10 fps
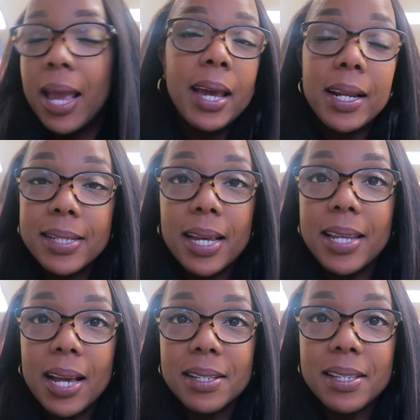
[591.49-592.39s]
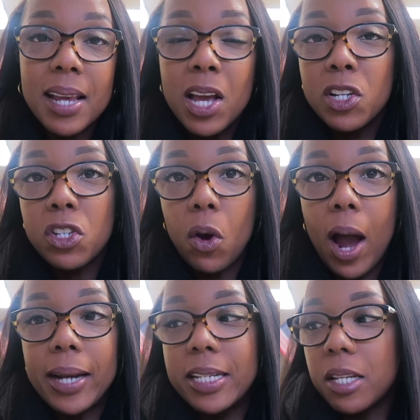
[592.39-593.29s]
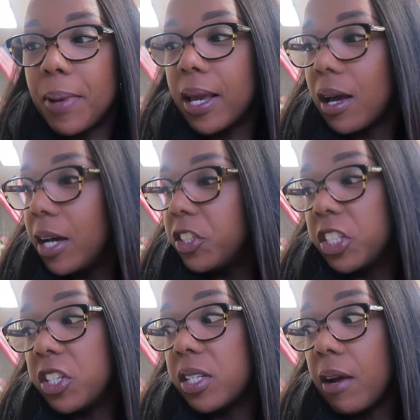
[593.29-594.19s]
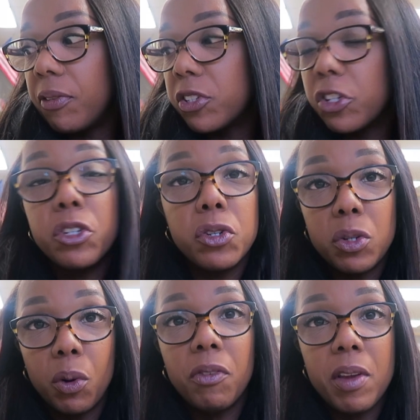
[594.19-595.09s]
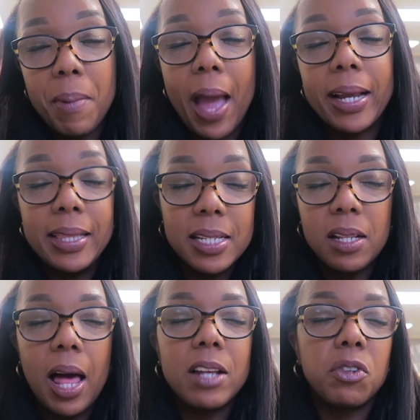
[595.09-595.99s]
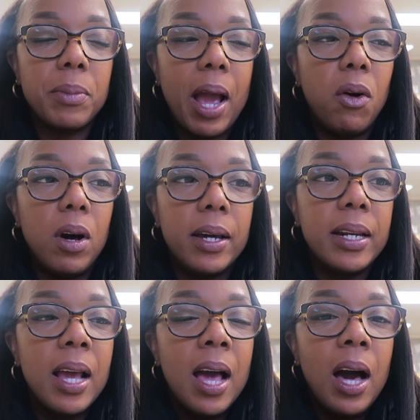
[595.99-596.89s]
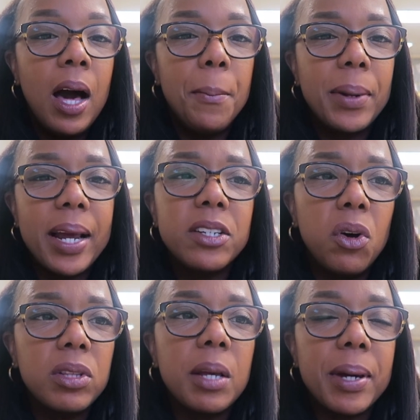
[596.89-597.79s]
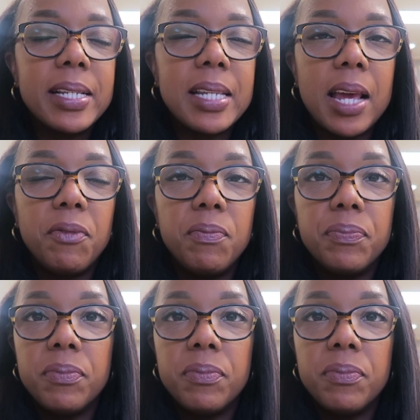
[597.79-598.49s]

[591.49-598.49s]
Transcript: and i said yes so i need to make a conscientious effort to use the word feedback in this class from now on um, but i told them i said